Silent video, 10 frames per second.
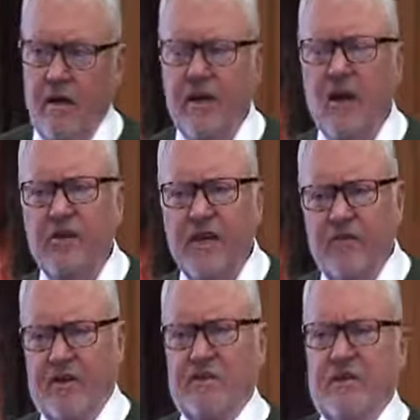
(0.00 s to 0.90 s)
got
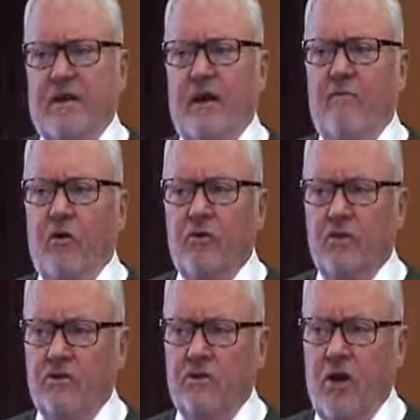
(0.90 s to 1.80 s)
interested and wanted
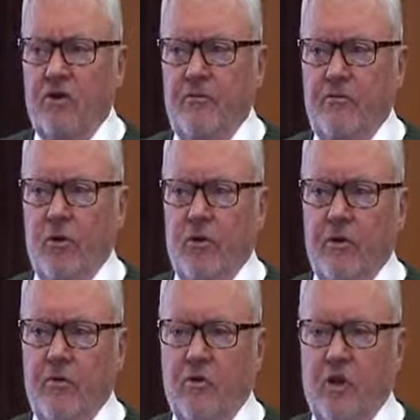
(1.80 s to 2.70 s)
to start a
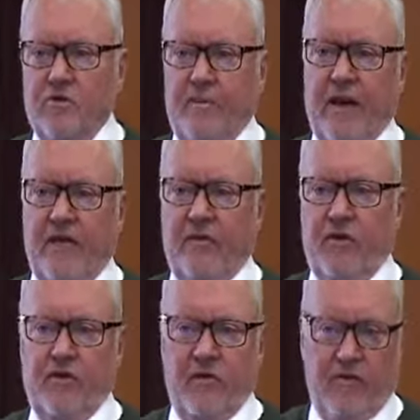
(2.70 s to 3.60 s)
program on cost
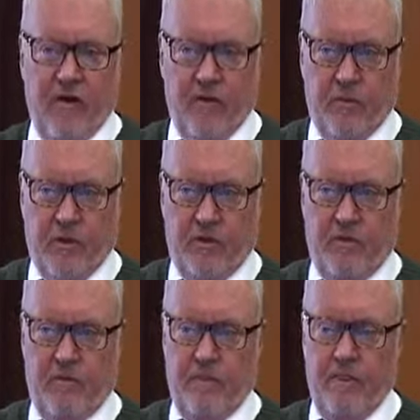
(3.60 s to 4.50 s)
benefit of the environment.
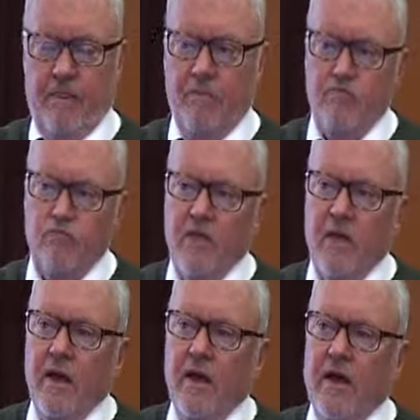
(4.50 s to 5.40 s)

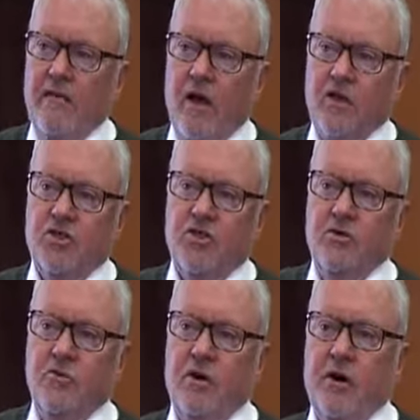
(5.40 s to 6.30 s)
And they asked
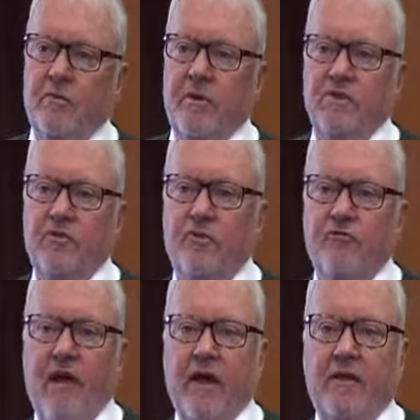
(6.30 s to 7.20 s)
two economists to
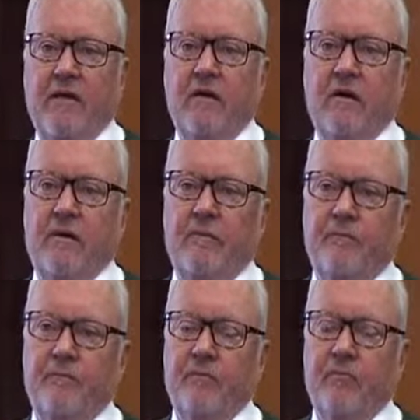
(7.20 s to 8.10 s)
write a
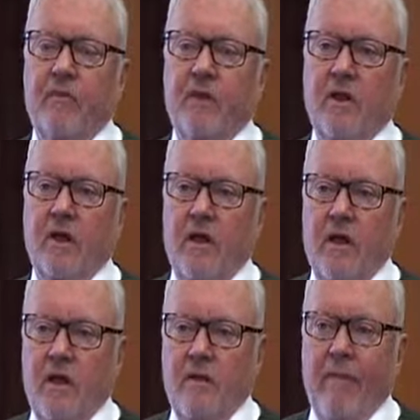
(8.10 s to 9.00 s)

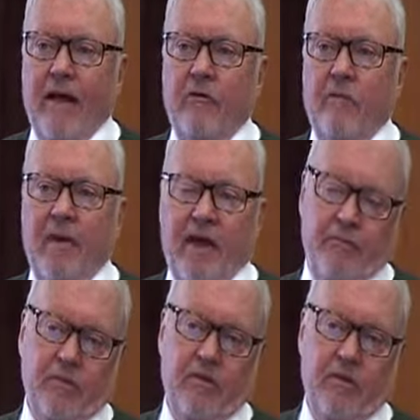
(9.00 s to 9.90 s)
background
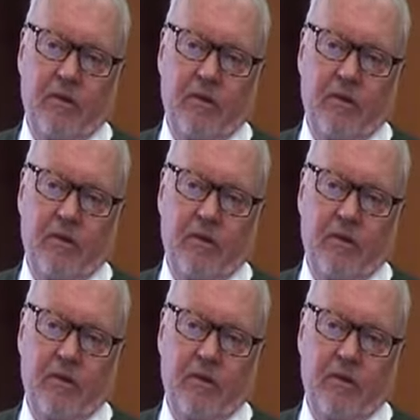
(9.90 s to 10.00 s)
paper.